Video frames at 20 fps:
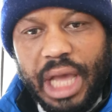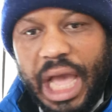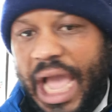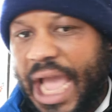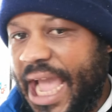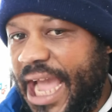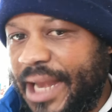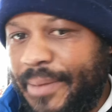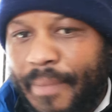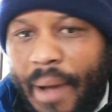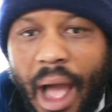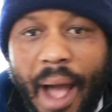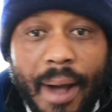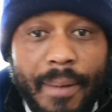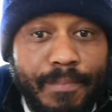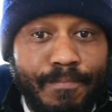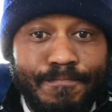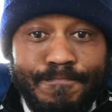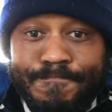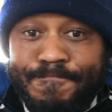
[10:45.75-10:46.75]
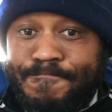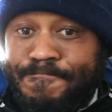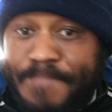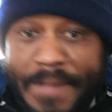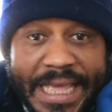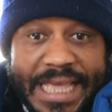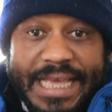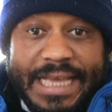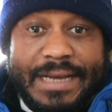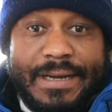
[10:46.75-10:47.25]
I had my
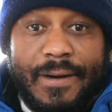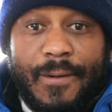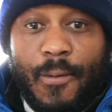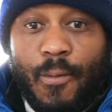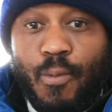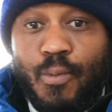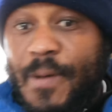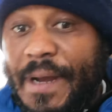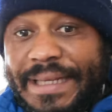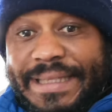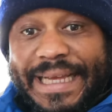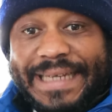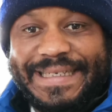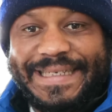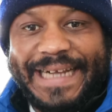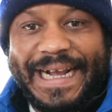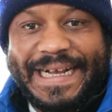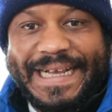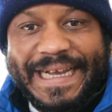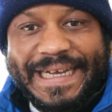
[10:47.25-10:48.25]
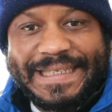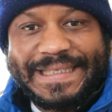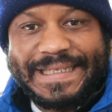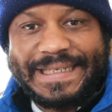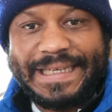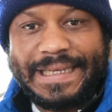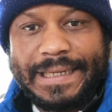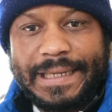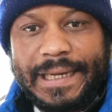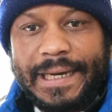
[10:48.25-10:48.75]
big winter
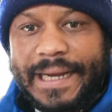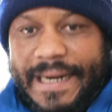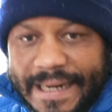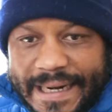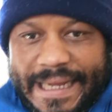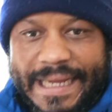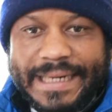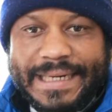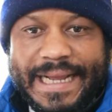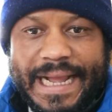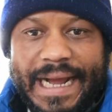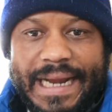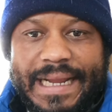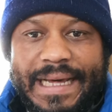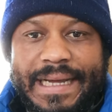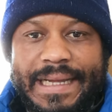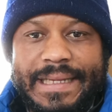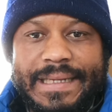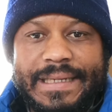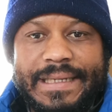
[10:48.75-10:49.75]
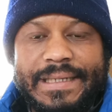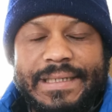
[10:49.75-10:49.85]
jacket, a red color,